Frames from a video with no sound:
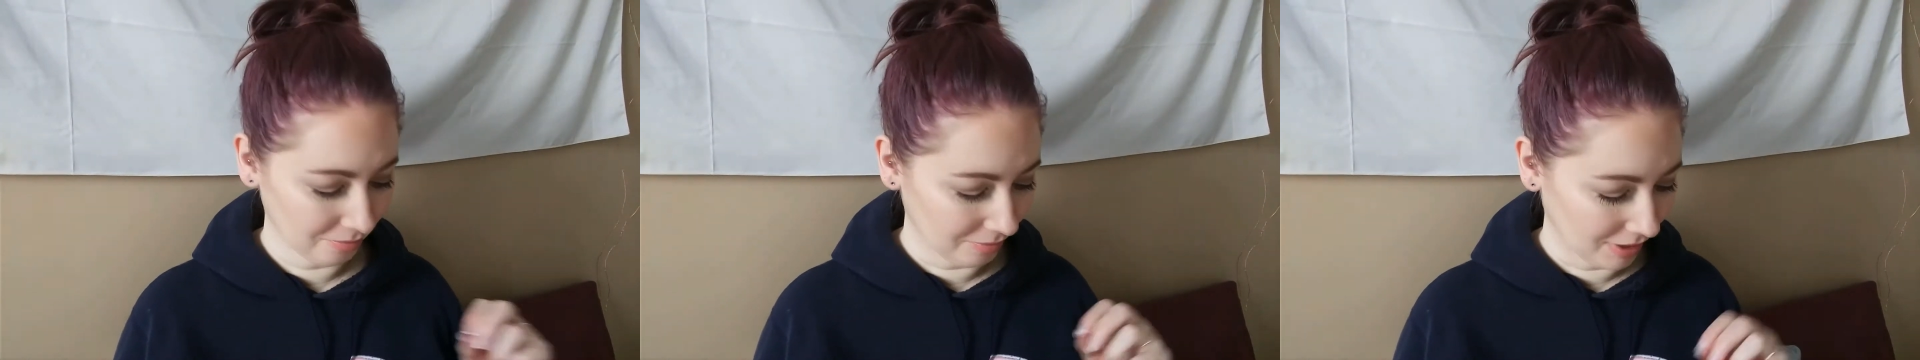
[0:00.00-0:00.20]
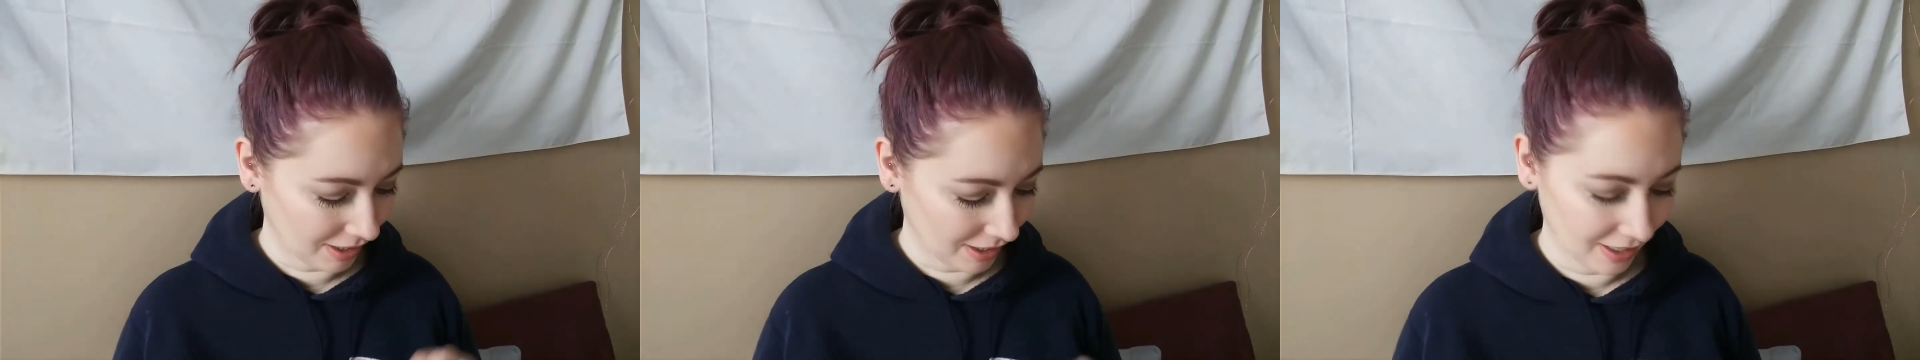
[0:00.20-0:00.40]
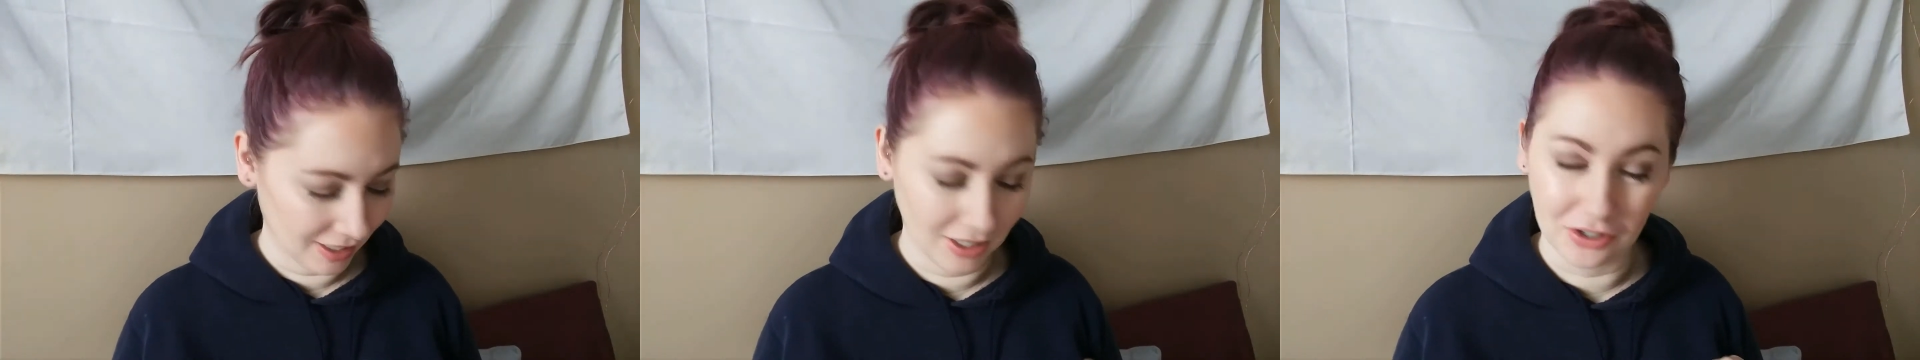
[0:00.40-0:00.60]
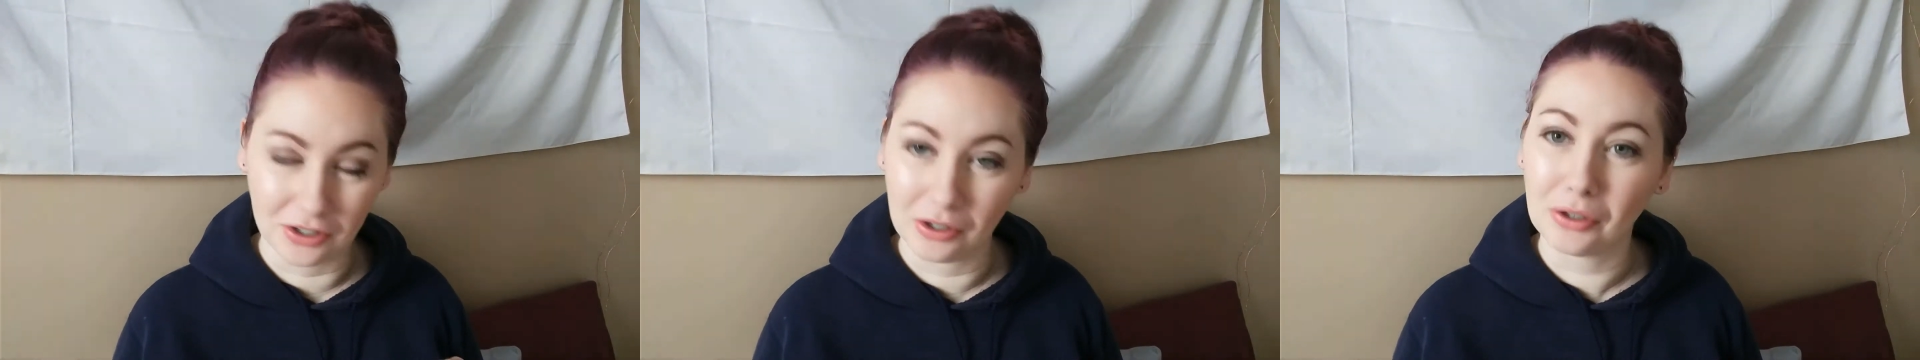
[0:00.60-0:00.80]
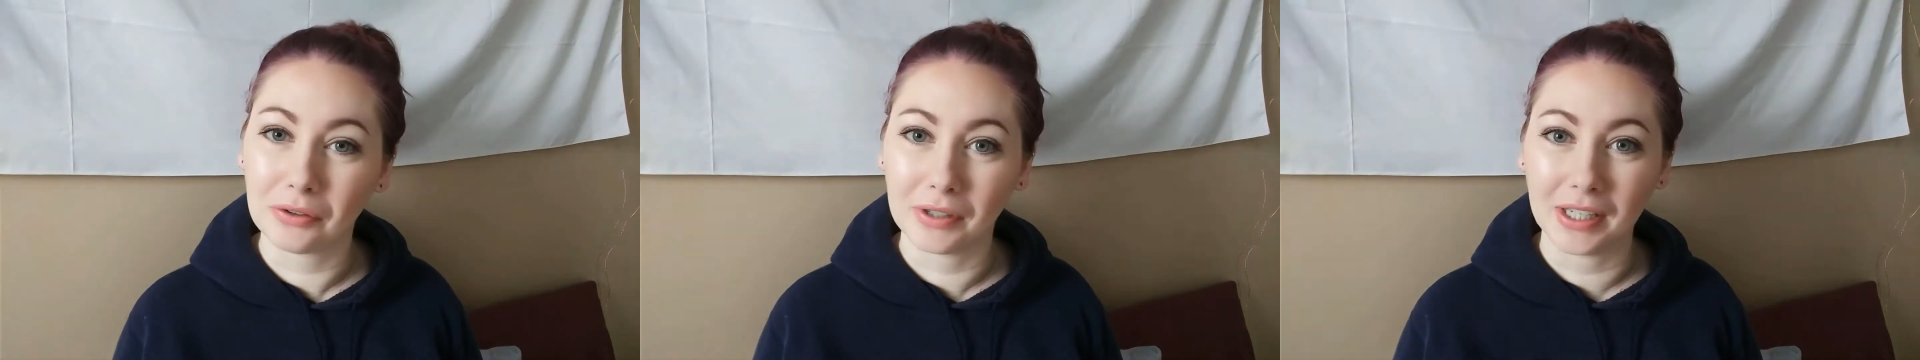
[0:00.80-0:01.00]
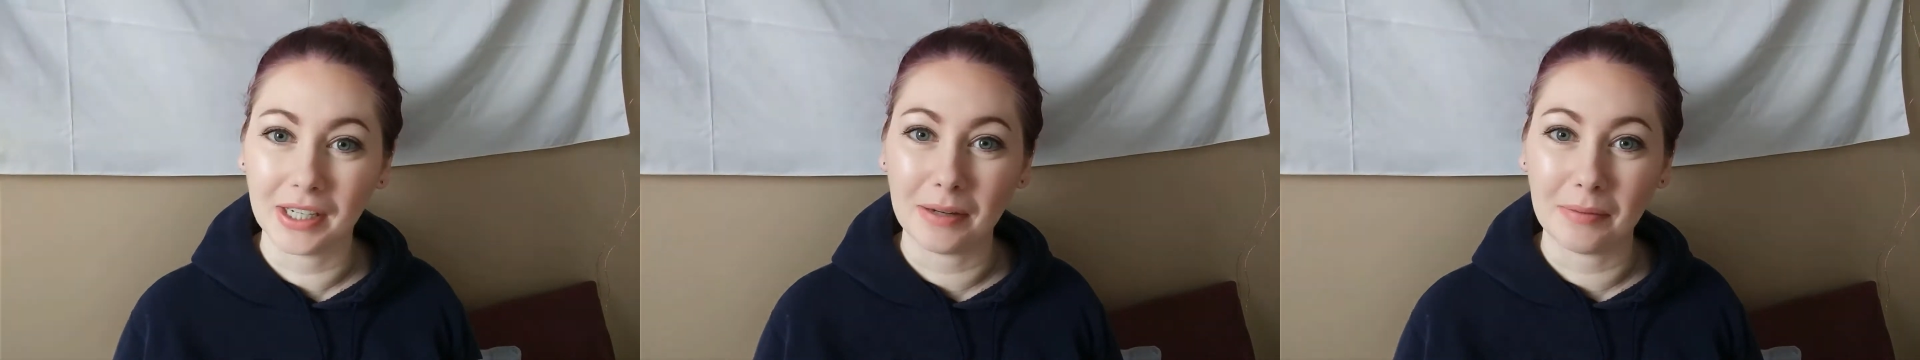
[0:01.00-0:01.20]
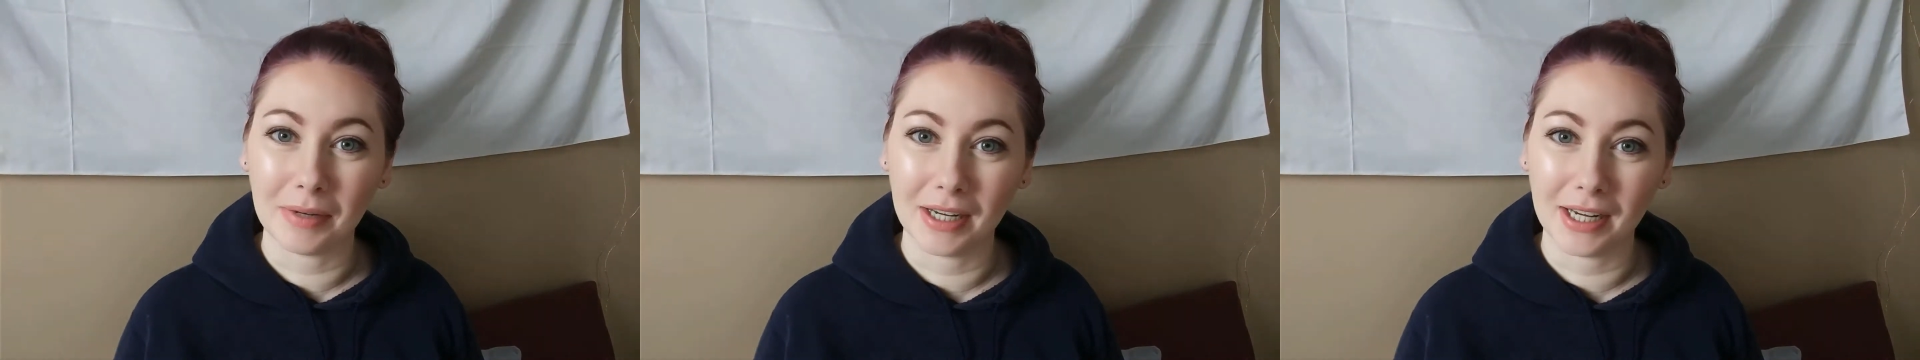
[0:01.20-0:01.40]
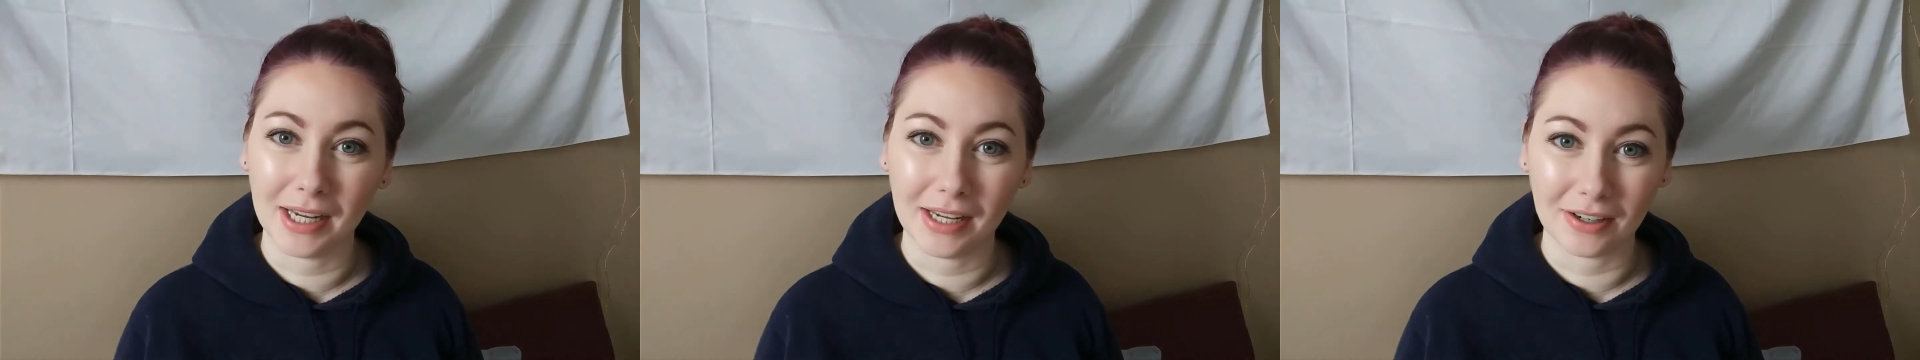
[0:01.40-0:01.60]
my jewelry in
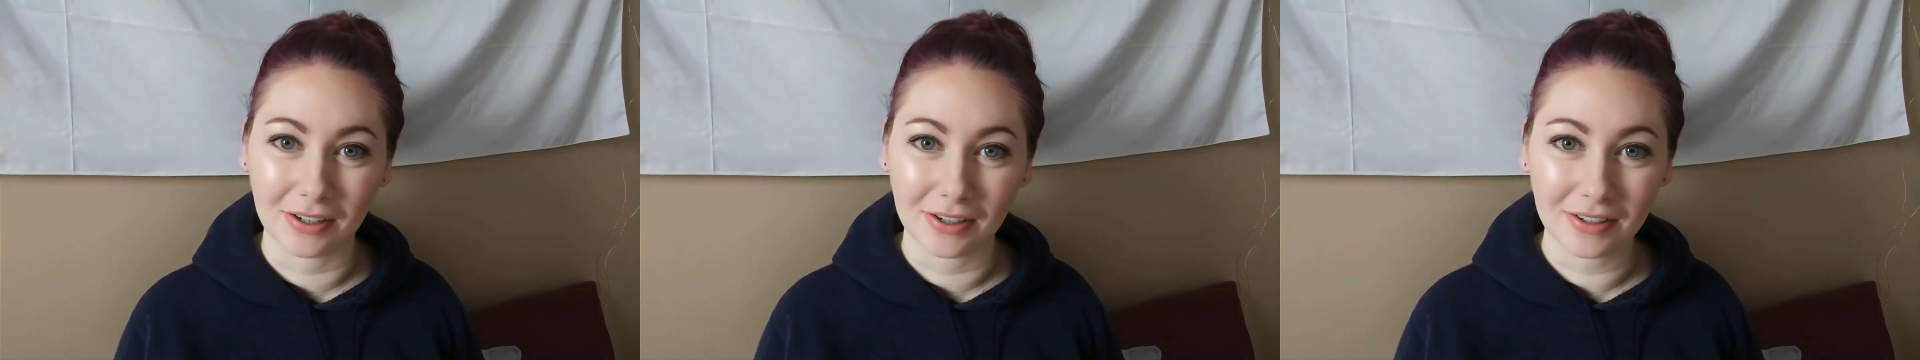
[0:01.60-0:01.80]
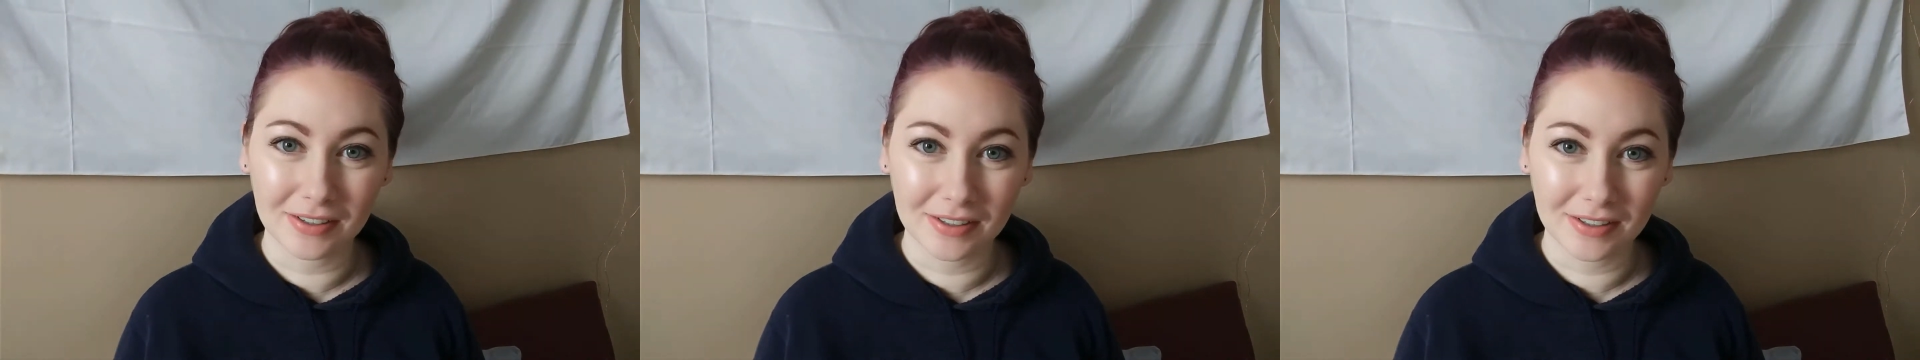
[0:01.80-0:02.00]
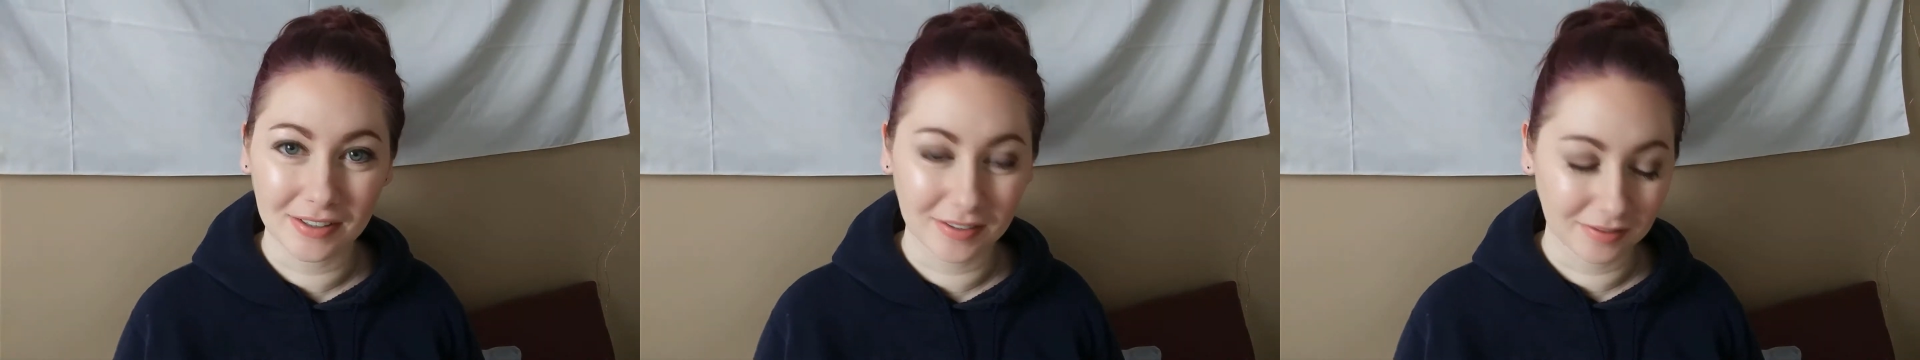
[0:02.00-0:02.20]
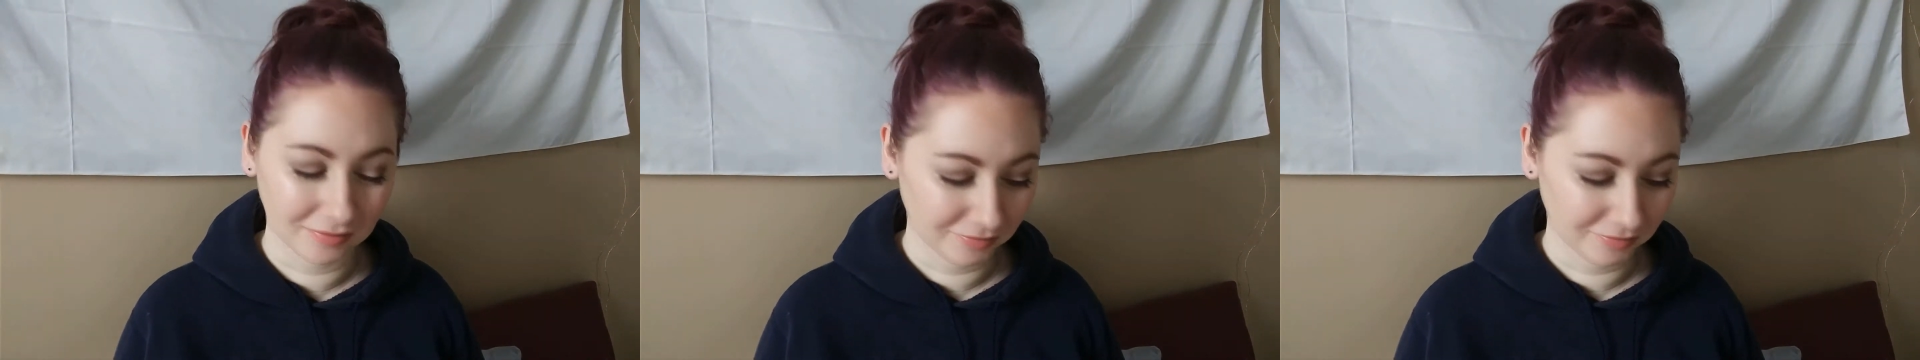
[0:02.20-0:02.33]
my ears.